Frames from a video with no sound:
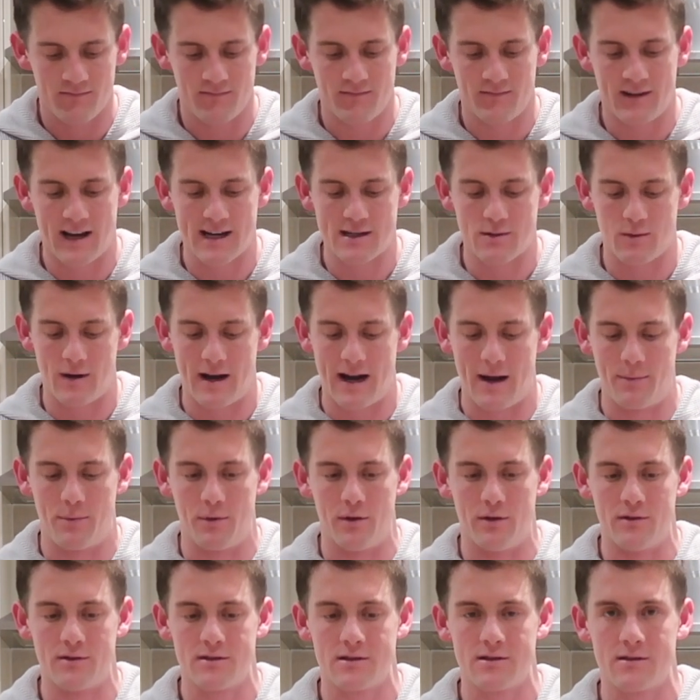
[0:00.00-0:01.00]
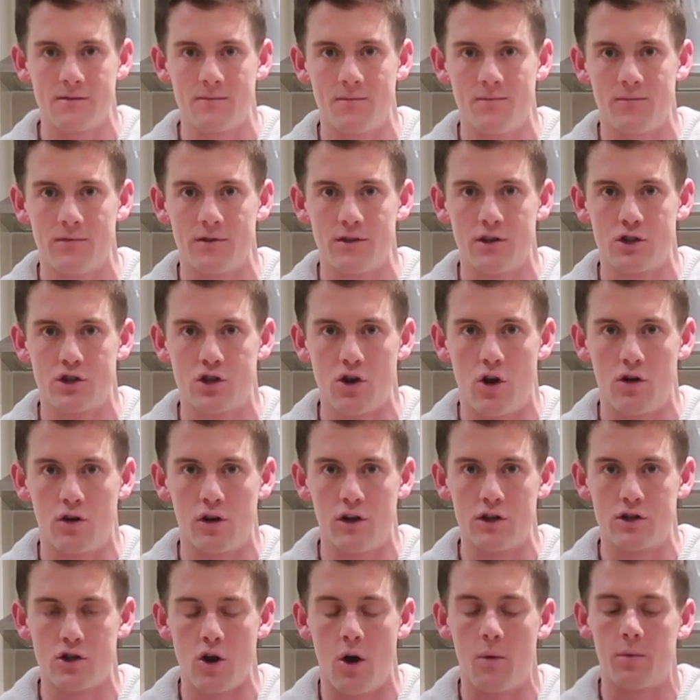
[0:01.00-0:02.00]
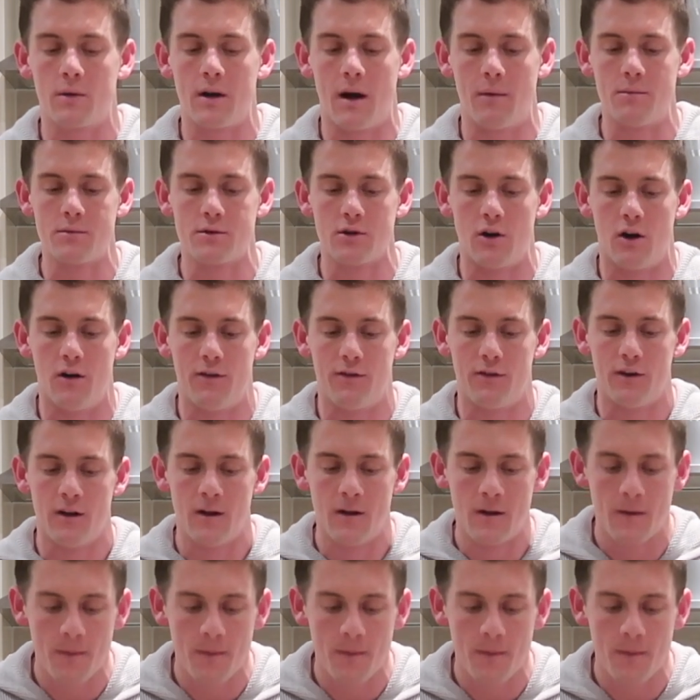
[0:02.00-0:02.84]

That's what happens. The chocolate top comes off